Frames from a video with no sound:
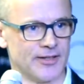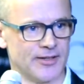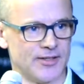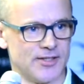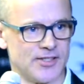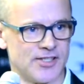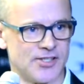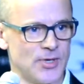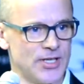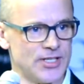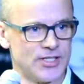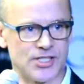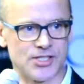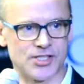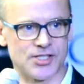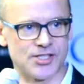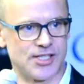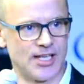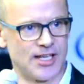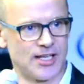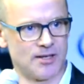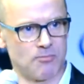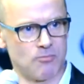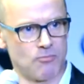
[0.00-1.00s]
So we just
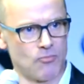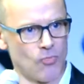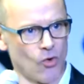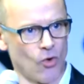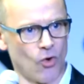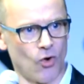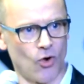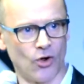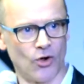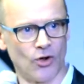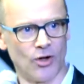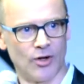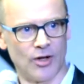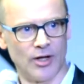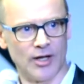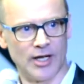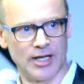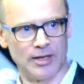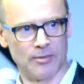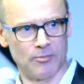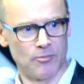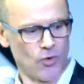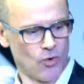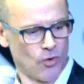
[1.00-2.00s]
did more
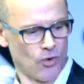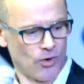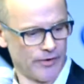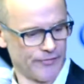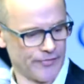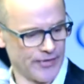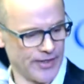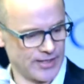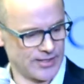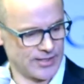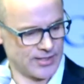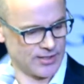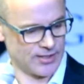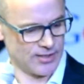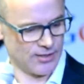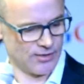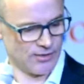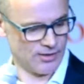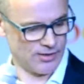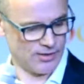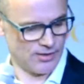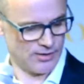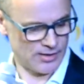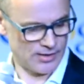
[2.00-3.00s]
and more of this.
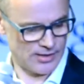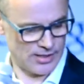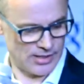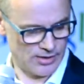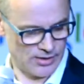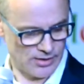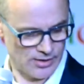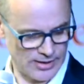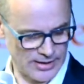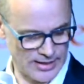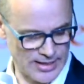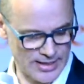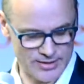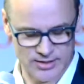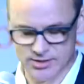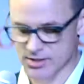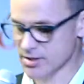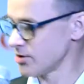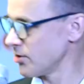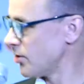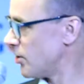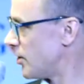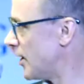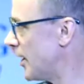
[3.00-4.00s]
I think you're going to get the
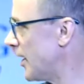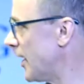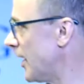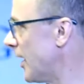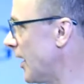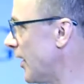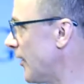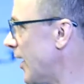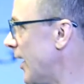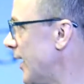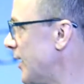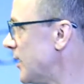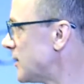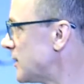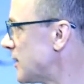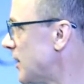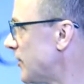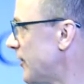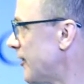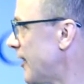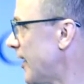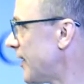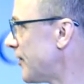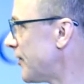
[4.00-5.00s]
story here, right? So
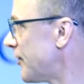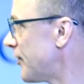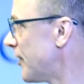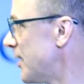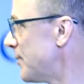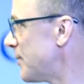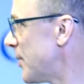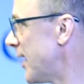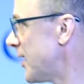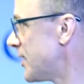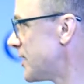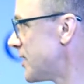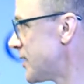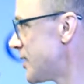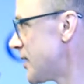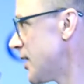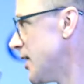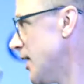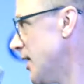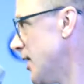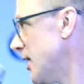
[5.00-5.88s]
we've had 3 pages.